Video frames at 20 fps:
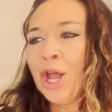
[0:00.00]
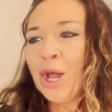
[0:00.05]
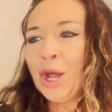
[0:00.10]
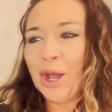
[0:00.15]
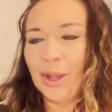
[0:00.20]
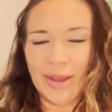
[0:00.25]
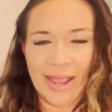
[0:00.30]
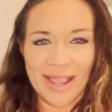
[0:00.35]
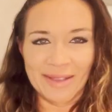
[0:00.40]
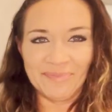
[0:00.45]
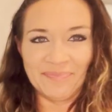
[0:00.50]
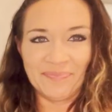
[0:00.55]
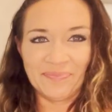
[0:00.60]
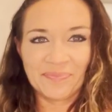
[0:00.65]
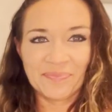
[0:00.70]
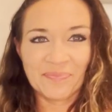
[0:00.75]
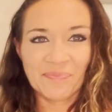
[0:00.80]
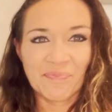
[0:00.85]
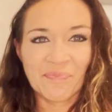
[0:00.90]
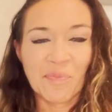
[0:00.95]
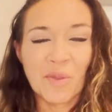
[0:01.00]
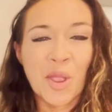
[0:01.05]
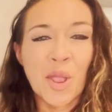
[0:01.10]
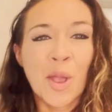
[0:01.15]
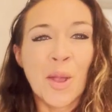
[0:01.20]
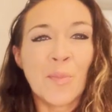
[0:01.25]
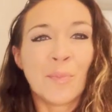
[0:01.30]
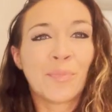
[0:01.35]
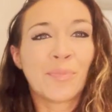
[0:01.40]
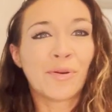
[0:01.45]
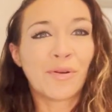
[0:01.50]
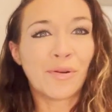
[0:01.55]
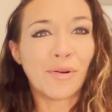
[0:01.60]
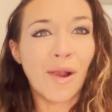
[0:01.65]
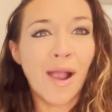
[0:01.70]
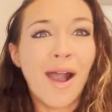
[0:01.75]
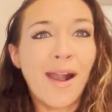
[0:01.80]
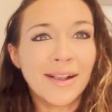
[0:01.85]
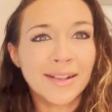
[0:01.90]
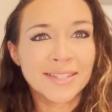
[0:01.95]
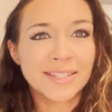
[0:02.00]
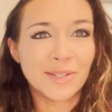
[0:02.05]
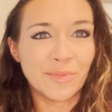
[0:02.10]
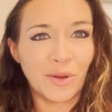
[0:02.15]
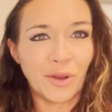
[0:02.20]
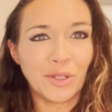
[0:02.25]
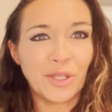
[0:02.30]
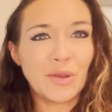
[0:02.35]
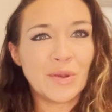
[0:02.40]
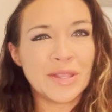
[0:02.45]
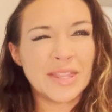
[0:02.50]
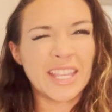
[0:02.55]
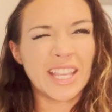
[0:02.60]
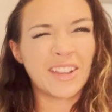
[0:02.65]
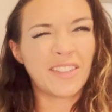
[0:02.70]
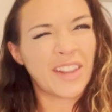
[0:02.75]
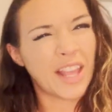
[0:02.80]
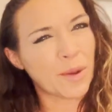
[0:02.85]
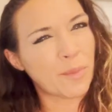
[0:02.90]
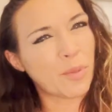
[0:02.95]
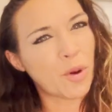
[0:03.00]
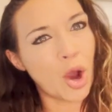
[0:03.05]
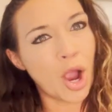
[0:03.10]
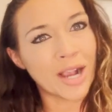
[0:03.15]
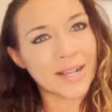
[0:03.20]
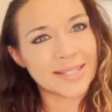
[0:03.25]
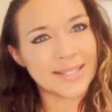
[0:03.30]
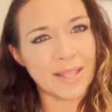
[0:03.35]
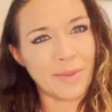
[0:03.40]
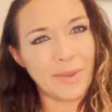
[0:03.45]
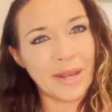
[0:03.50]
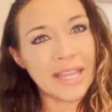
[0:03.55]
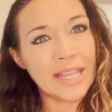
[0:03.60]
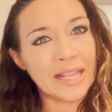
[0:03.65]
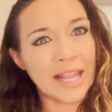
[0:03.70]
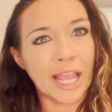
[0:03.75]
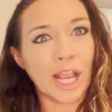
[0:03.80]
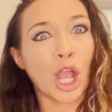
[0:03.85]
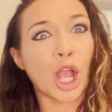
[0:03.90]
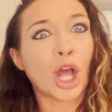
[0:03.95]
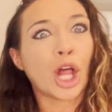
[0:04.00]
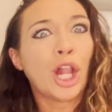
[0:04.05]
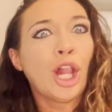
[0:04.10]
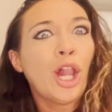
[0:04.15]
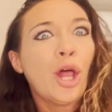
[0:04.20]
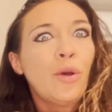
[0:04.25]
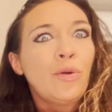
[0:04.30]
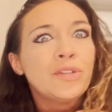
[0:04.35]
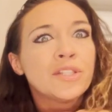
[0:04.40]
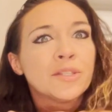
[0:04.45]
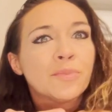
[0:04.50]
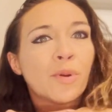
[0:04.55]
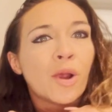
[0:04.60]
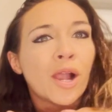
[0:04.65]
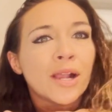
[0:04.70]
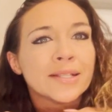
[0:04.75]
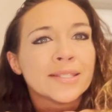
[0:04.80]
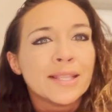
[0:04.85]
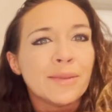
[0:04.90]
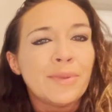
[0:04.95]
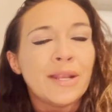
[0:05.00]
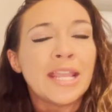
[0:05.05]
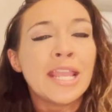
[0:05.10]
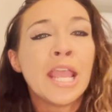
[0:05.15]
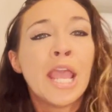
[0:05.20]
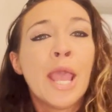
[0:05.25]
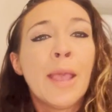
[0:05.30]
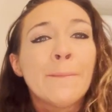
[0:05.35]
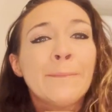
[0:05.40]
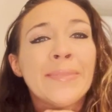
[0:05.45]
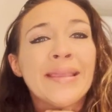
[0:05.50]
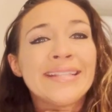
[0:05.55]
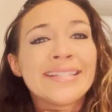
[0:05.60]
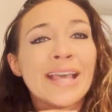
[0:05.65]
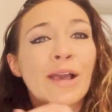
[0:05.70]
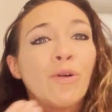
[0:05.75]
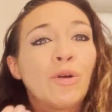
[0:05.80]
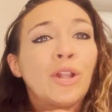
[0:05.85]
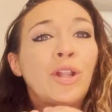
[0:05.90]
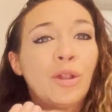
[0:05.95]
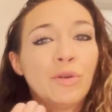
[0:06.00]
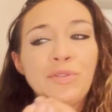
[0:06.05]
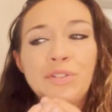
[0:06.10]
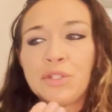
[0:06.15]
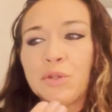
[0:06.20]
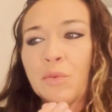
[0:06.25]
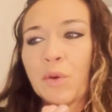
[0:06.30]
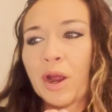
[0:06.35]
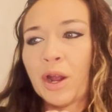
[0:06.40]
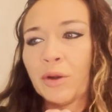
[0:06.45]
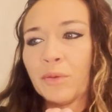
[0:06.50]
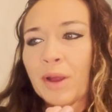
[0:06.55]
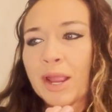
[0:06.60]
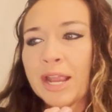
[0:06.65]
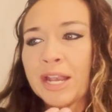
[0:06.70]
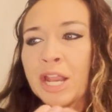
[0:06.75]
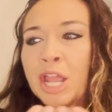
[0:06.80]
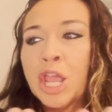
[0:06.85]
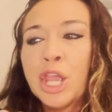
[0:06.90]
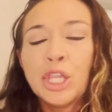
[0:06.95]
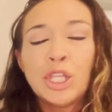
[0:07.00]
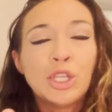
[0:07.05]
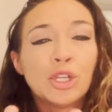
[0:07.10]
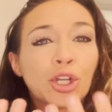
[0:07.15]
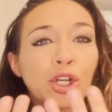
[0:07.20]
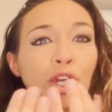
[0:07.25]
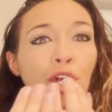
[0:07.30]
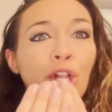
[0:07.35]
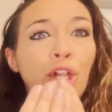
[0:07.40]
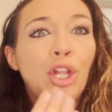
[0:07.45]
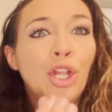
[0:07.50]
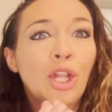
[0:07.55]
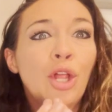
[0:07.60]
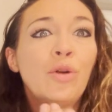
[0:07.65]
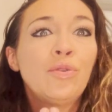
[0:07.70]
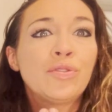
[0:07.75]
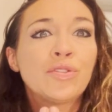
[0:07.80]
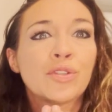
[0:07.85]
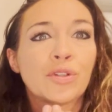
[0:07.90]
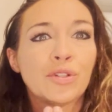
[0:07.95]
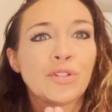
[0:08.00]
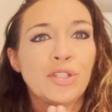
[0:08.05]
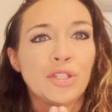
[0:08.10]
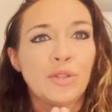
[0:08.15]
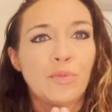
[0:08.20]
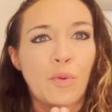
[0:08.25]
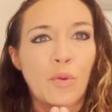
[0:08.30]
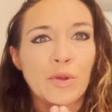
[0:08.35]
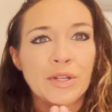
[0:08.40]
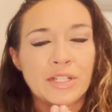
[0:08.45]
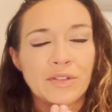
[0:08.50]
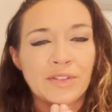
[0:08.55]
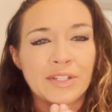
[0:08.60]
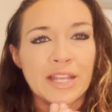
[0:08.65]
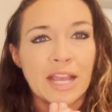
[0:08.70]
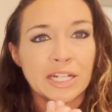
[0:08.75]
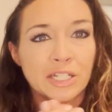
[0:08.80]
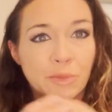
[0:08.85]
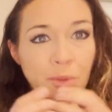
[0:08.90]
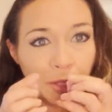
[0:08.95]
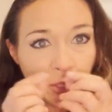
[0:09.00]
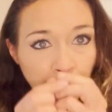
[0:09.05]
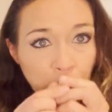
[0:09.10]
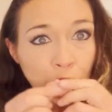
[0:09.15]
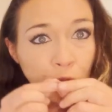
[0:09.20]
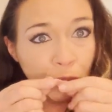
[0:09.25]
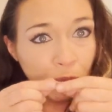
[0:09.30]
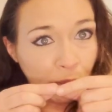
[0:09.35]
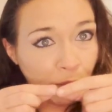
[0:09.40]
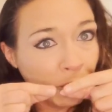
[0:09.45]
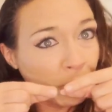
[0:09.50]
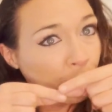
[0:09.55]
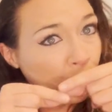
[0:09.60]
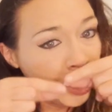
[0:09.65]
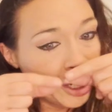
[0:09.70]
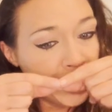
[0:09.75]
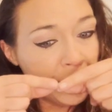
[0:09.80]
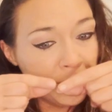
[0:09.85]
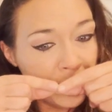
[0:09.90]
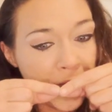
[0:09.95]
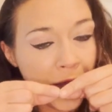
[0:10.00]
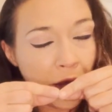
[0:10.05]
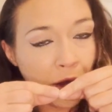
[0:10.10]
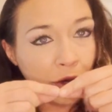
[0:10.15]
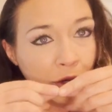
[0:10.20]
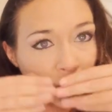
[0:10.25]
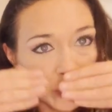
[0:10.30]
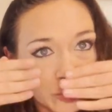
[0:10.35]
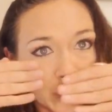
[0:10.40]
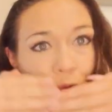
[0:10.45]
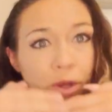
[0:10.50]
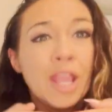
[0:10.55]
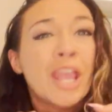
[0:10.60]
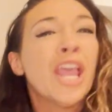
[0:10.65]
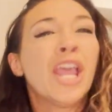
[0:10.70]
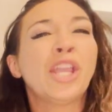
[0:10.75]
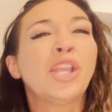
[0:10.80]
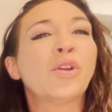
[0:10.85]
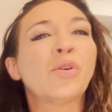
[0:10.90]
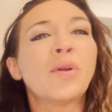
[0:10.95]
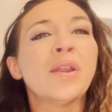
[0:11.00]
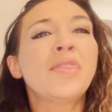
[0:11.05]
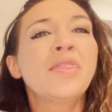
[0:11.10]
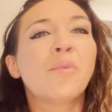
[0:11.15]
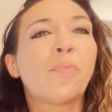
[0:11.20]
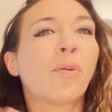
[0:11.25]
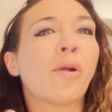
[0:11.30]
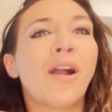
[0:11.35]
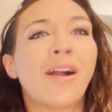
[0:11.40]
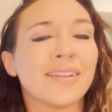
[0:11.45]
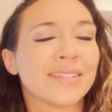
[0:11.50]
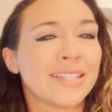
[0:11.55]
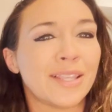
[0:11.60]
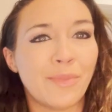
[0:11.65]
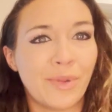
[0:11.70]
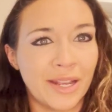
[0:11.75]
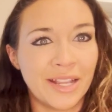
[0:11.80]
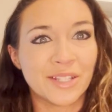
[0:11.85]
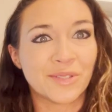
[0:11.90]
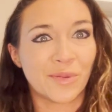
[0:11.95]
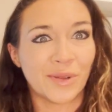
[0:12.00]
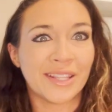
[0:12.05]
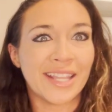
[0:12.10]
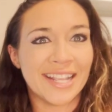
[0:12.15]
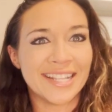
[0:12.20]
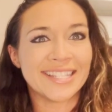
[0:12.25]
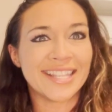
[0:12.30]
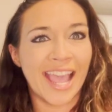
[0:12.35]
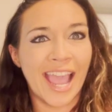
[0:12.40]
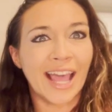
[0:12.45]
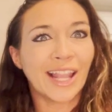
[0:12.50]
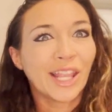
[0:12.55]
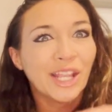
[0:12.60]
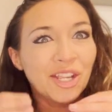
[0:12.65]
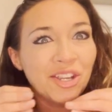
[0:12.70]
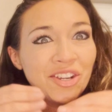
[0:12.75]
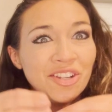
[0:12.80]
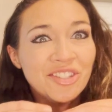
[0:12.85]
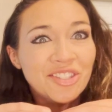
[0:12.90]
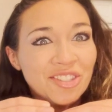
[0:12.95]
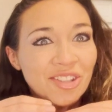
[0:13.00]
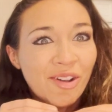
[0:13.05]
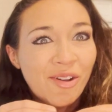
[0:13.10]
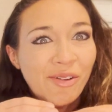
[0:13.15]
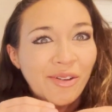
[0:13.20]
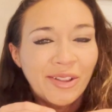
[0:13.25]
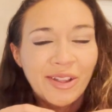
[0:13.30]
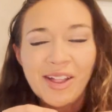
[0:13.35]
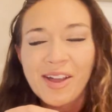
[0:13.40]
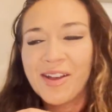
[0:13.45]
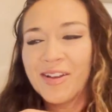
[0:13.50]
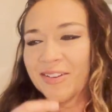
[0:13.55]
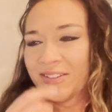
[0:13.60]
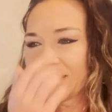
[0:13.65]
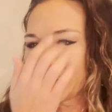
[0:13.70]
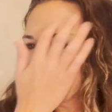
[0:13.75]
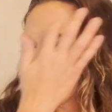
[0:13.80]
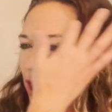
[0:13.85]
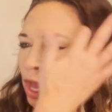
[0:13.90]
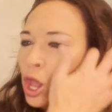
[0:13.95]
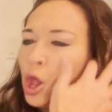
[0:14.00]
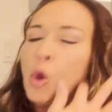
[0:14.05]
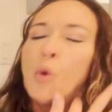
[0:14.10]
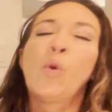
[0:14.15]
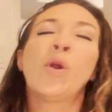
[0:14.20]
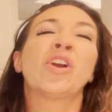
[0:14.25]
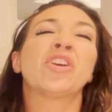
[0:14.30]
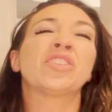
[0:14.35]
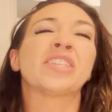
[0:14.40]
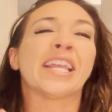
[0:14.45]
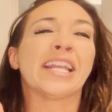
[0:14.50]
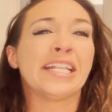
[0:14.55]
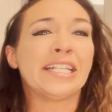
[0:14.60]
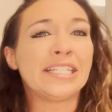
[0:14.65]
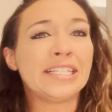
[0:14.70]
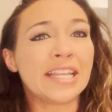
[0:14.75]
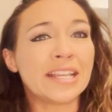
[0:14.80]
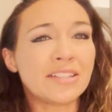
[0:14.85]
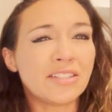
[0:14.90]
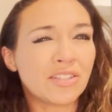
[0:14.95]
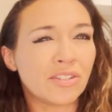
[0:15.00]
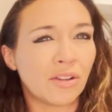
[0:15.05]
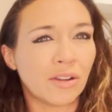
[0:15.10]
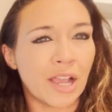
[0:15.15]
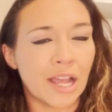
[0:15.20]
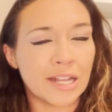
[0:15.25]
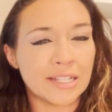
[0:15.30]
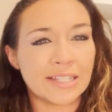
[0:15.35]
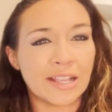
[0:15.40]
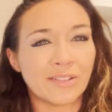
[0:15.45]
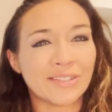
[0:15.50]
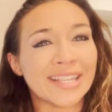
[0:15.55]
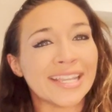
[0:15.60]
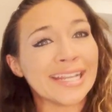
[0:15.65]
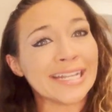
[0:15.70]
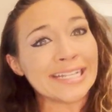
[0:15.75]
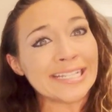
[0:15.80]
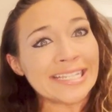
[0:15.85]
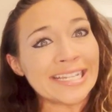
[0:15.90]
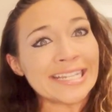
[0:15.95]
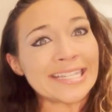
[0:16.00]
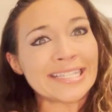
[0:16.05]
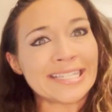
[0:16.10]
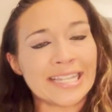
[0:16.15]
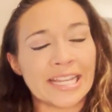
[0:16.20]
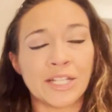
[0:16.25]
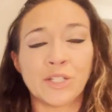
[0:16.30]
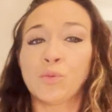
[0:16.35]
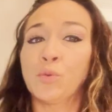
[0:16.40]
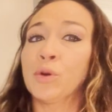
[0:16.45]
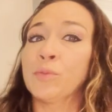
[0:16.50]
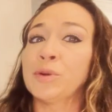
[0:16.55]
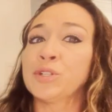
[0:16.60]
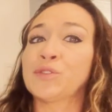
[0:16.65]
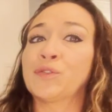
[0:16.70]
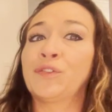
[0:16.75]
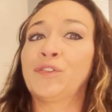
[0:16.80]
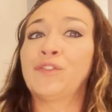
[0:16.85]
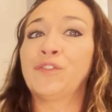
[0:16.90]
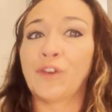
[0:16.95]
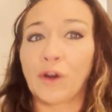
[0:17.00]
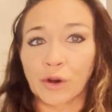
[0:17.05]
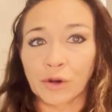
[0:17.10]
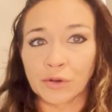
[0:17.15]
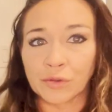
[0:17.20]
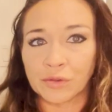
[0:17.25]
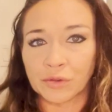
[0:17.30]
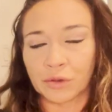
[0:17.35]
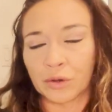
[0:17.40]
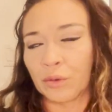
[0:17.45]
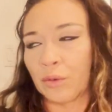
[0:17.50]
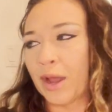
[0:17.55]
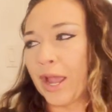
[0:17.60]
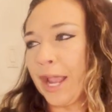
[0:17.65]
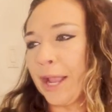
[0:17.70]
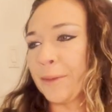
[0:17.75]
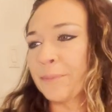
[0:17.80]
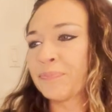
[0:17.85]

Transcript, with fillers: Okay. Proximal, you can think of like proximity, like a close proximity, means how close you are, right? You're closer to the point of attachment. You're pretty there. You're you're in the proximity is what they say. Like you're so close. Whereas like distal kind of sounds like distance. We're much farther away.